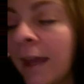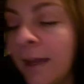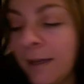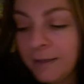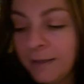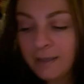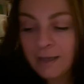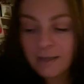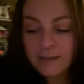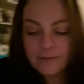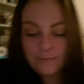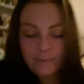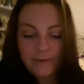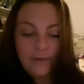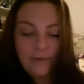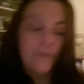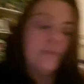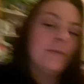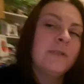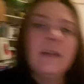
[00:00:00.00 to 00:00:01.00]
Yes, we
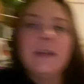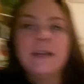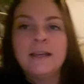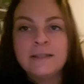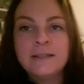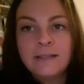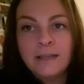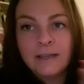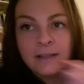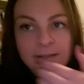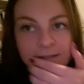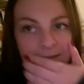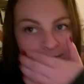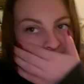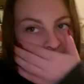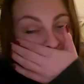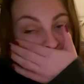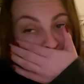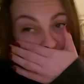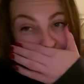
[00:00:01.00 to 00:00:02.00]
use hissing
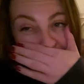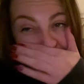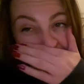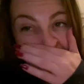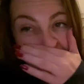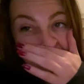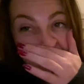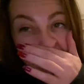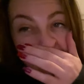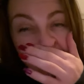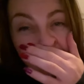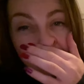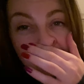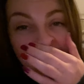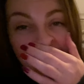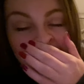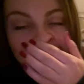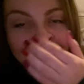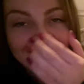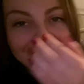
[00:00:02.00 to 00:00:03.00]
slash Slytherin